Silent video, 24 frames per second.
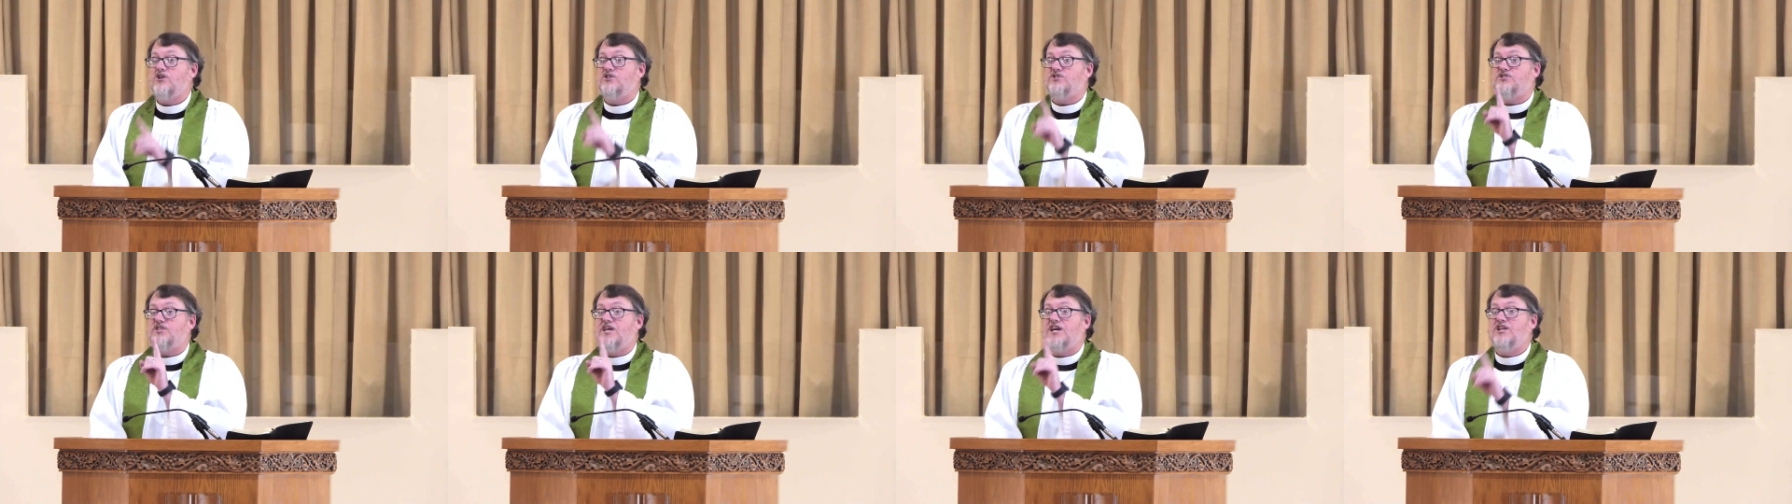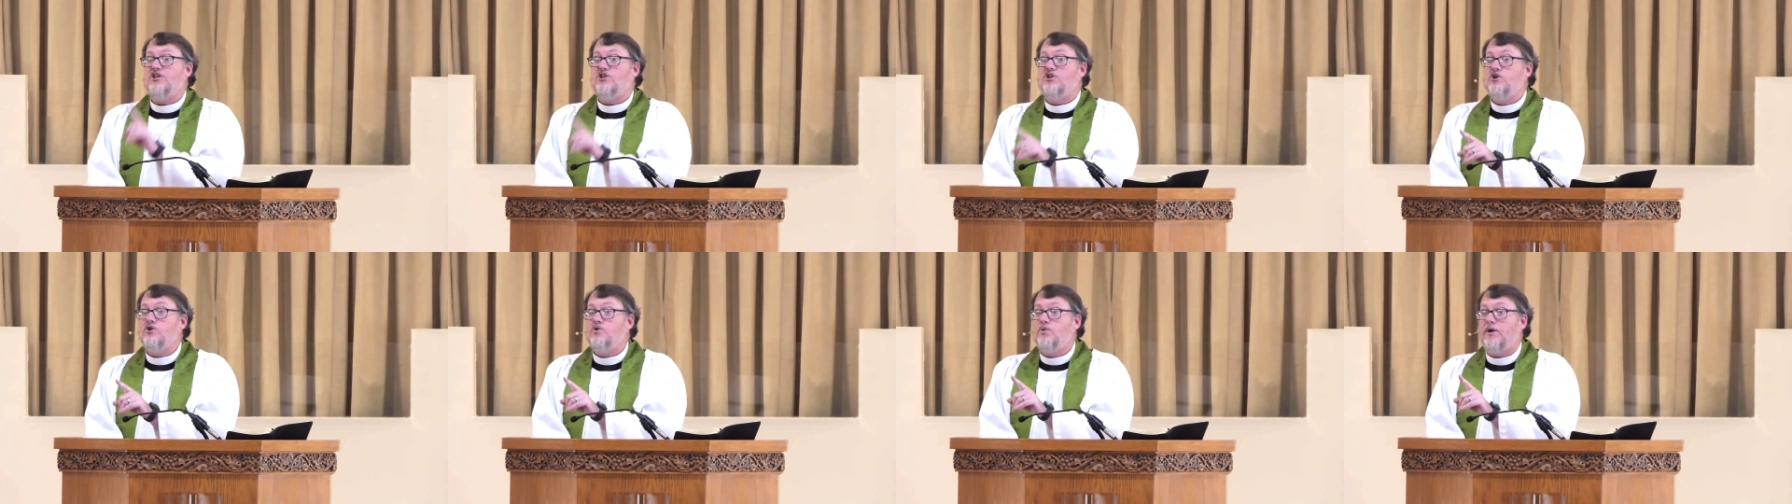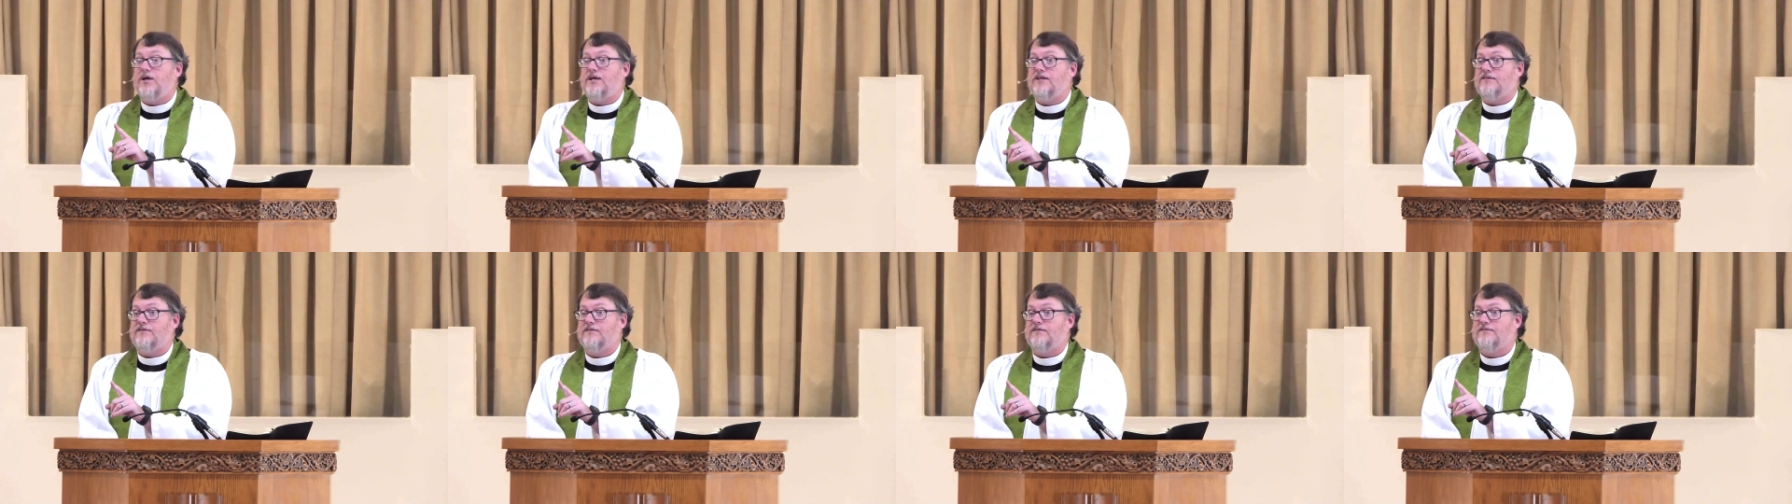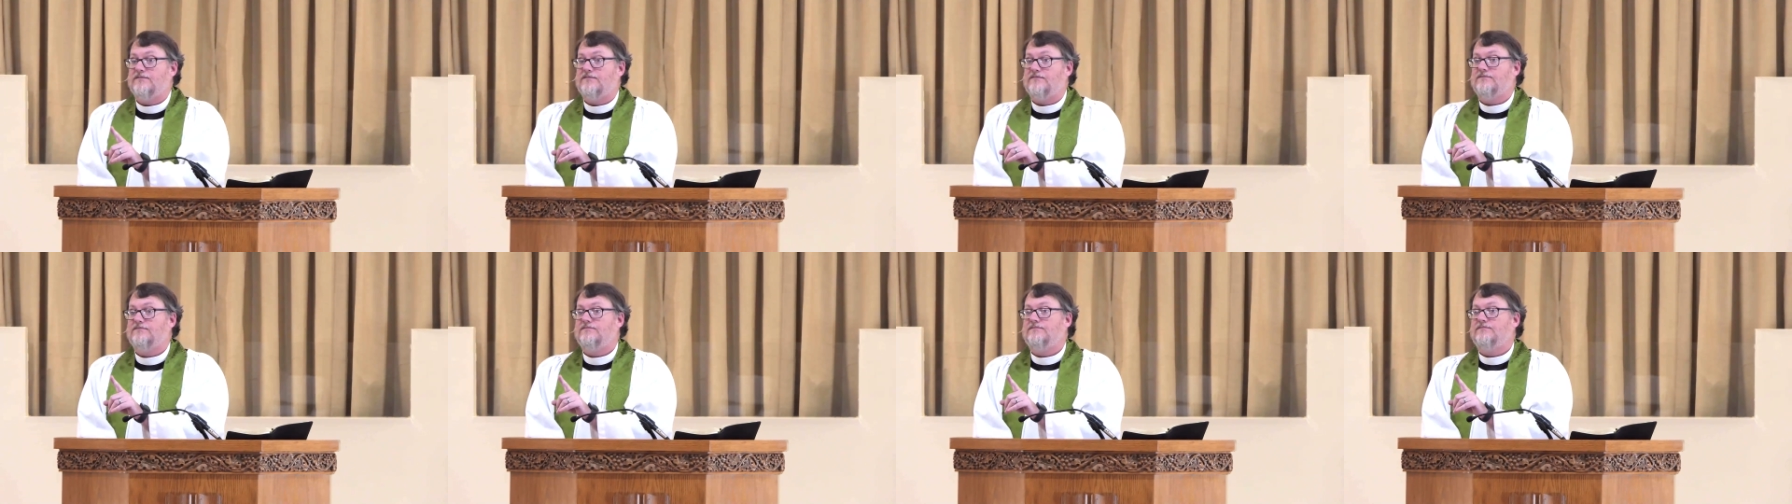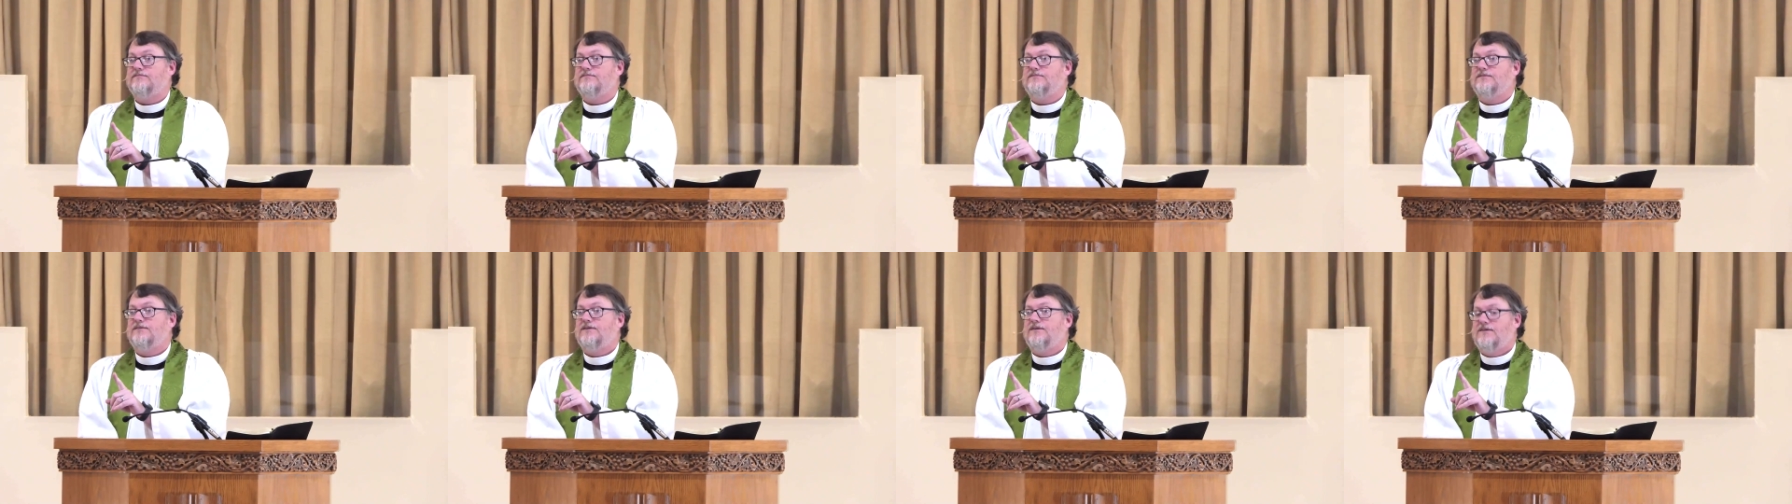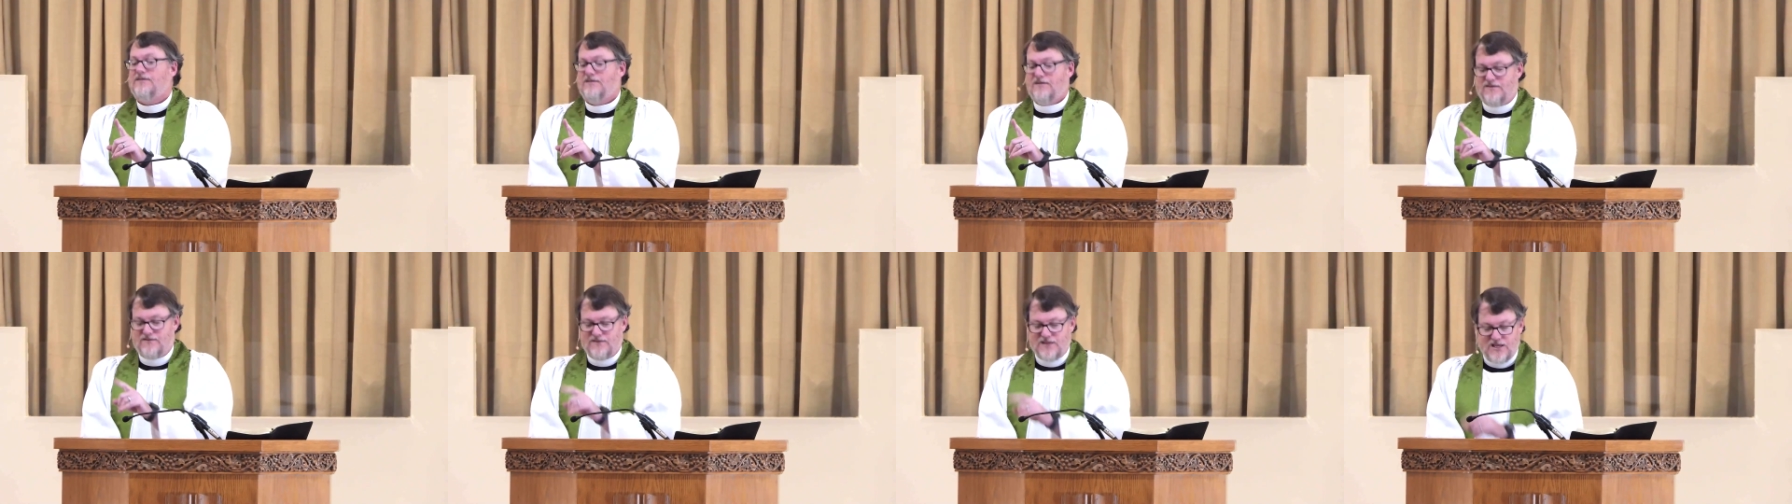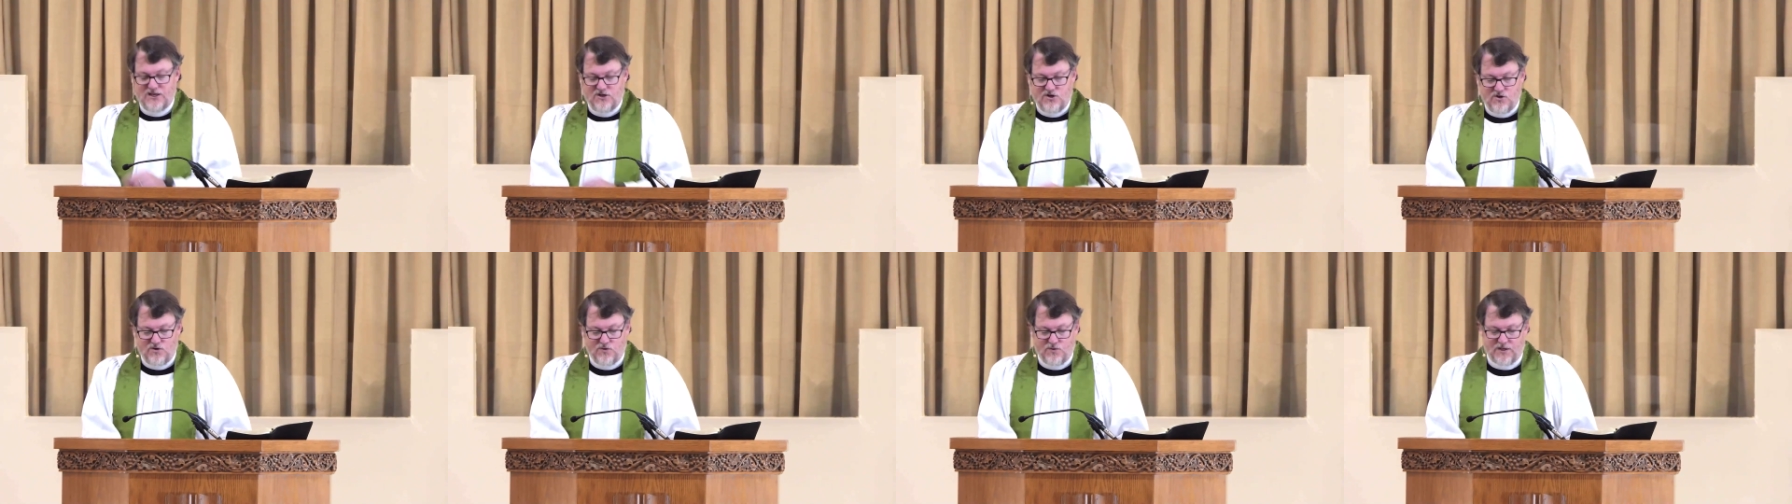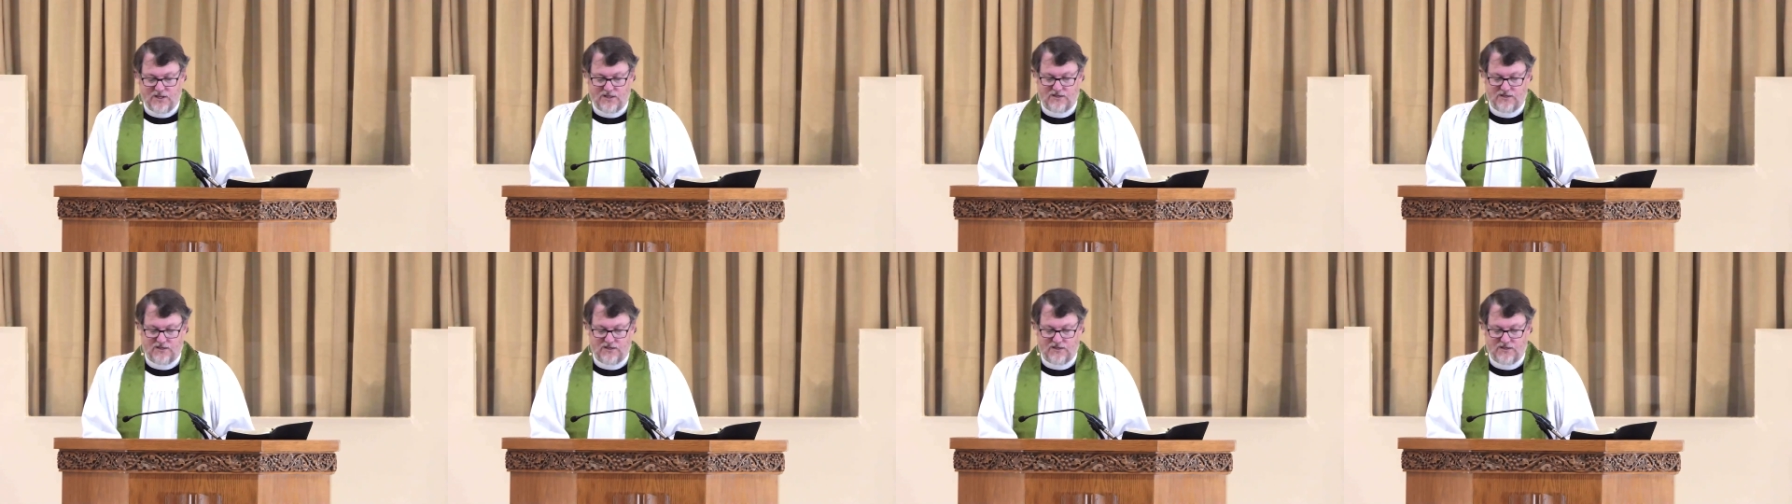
they knew it. They knew it.